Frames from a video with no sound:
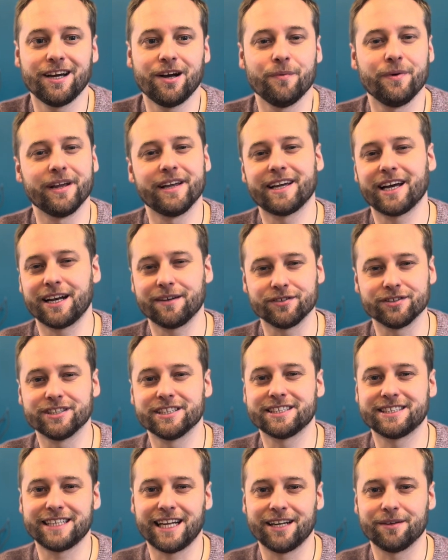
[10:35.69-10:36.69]
we can kind of
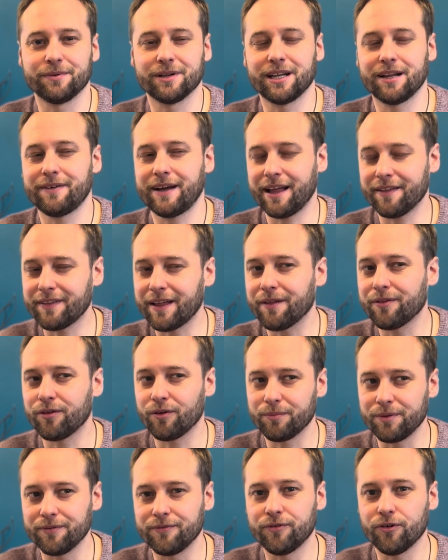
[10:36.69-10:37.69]
understand, well, I've had that
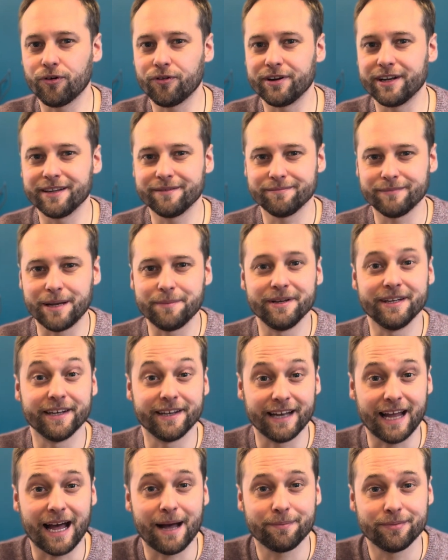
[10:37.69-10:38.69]
thought before and it maybe
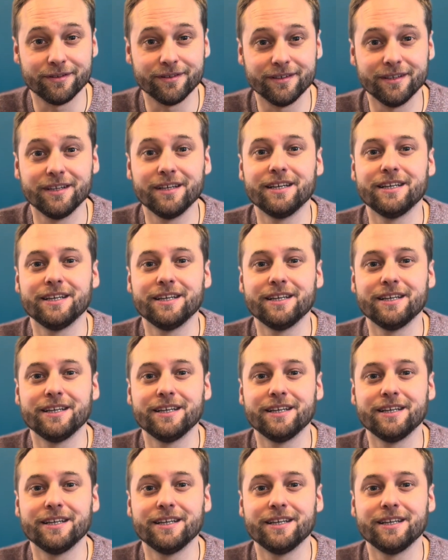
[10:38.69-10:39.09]
didn't happen,